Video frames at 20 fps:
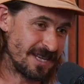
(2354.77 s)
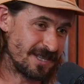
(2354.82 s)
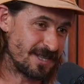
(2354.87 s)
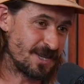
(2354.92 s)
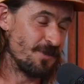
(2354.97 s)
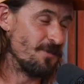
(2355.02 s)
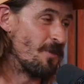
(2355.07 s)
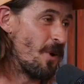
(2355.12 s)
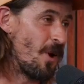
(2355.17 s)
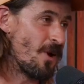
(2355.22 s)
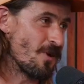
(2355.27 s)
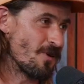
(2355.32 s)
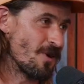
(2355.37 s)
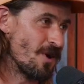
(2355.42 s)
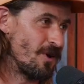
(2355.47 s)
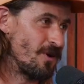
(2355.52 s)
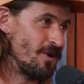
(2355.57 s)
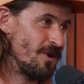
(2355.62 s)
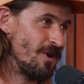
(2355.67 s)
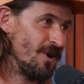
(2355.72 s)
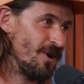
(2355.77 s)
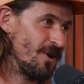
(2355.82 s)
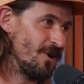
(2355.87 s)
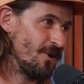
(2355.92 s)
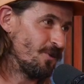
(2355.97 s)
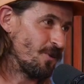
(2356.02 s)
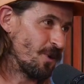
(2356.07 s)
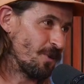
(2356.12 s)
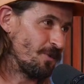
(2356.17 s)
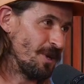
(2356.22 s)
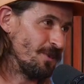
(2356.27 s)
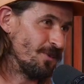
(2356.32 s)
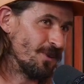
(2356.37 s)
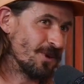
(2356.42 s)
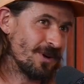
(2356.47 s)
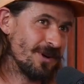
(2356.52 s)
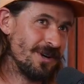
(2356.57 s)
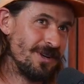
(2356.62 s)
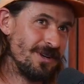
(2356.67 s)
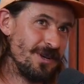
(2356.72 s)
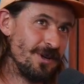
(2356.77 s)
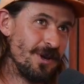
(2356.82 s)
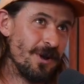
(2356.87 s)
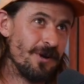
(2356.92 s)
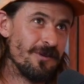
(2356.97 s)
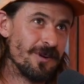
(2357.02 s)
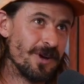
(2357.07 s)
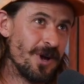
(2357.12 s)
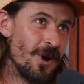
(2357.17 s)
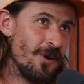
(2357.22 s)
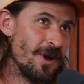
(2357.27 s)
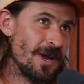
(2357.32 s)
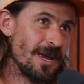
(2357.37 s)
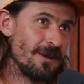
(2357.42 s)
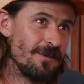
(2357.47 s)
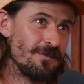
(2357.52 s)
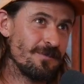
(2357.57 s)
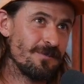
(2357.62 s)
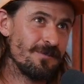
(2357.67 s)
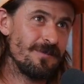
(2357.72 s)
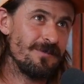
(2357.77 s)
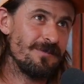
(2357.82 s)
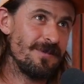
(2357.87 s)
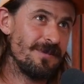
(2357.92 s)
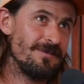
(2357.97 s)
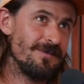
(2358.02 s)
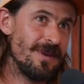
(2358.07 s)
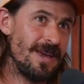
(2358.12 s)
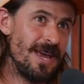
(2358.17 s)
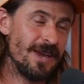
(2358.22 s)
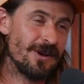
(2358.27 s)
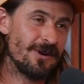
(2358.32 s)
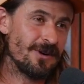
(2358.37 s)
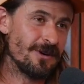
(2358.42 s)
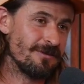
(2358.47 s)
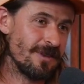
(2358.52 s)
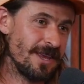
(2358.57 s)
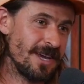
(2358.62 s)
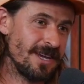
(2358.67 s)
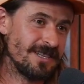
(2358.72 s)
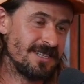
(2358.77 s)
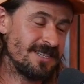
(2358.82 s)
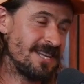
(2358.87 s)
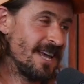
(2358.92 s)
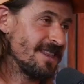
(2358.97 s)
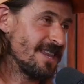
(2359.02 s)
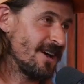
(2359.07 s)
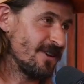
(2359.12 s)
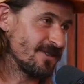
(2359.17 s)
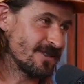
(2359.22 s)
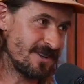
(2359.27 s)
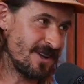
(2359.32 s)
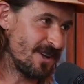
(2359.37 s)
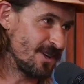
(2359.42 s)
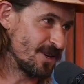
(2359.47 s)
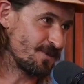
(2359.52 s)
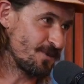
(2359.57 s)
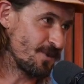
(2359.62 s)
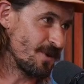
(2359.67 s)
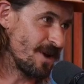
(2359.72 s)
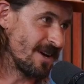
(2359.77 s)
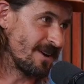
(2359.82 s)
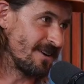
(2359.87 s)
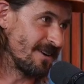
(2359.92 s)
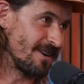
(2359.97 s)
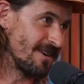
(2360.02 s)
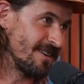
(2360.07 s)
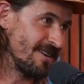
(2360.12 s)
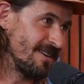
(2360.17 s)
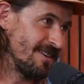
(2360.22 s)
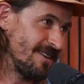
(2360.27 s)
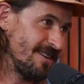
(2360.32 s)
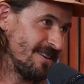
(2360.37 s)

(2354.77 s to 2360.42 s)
like tomorrow where people could, if a going acre of land is $10,000 per acre,